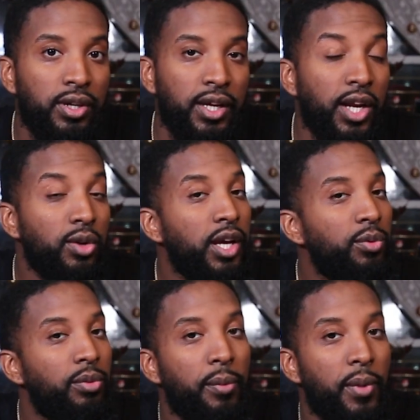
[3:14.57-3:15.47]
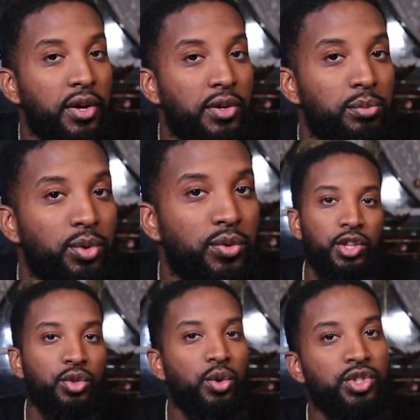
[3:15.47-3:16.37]
And I don't like when my monitor moves.
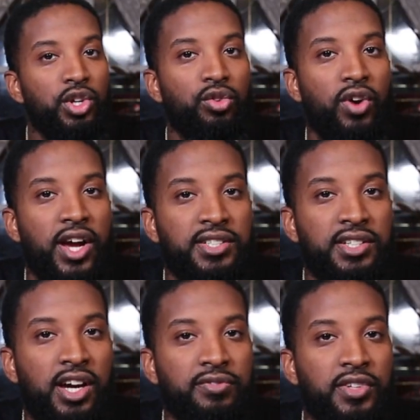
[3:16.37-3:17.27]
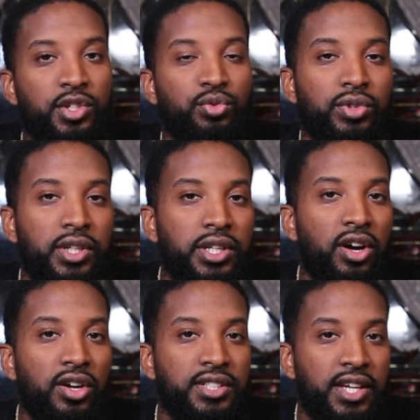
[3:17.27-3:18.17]
It throws your horizon off, and it's really
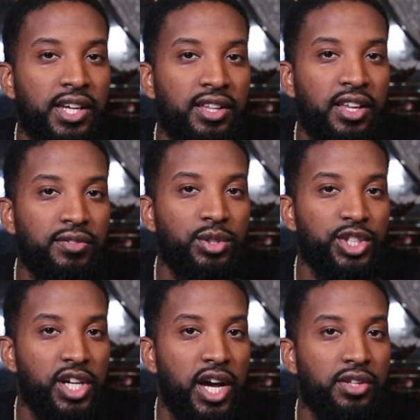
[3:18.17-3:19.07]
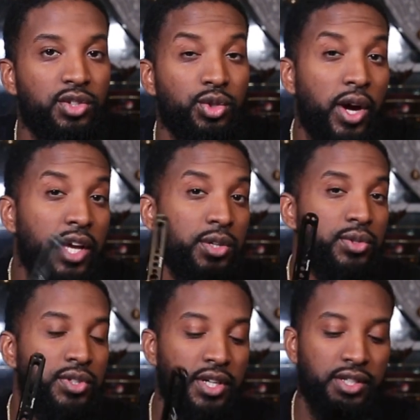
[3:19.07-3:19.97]
hard to get a level shot. So I
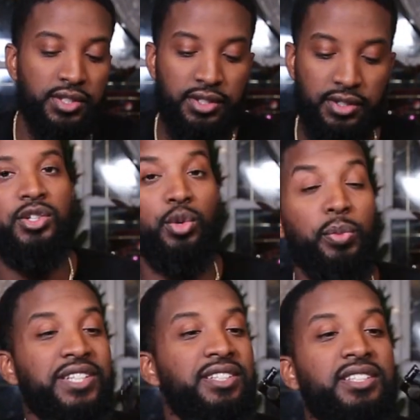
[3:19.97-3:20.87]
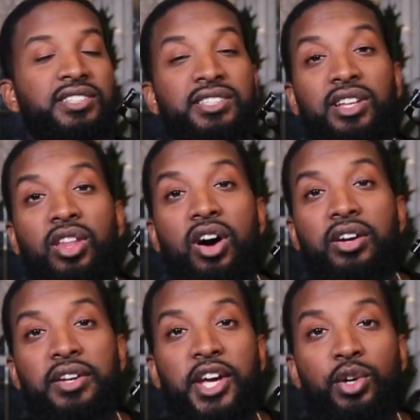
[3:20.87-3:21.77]
use this. So basically it's just a
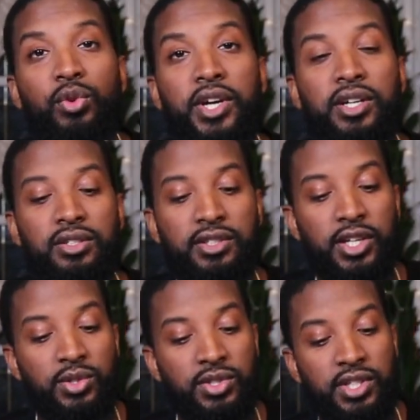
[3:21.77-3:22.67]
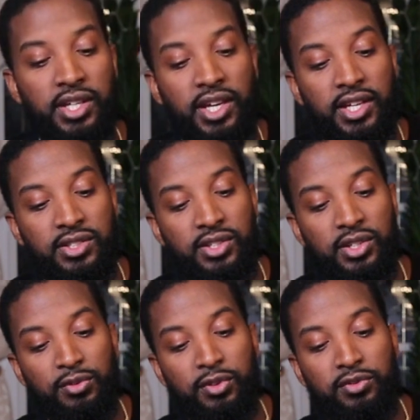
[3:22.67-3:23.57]
long NATO rail that you stick into
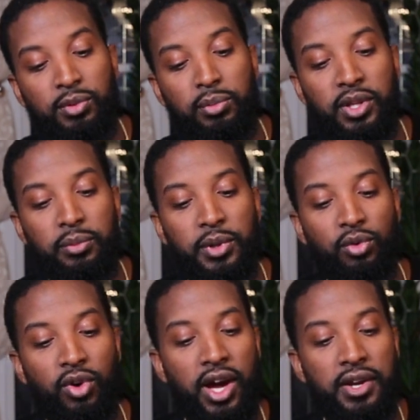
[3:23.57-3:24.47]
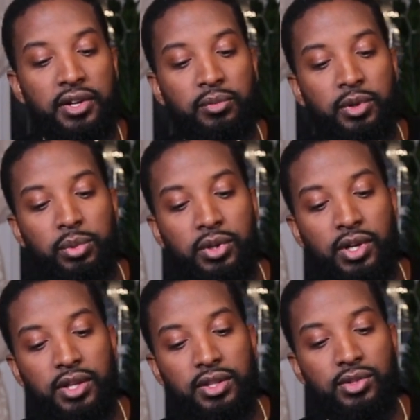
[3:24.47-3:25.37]
this 15mm rod. Put it
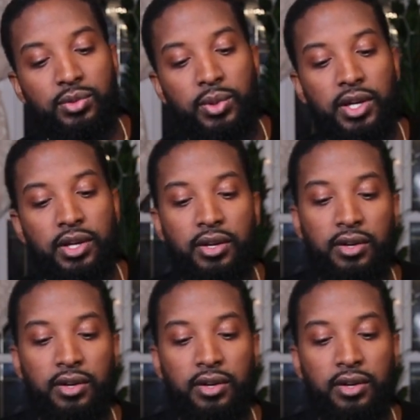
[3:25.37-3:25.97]
on this way.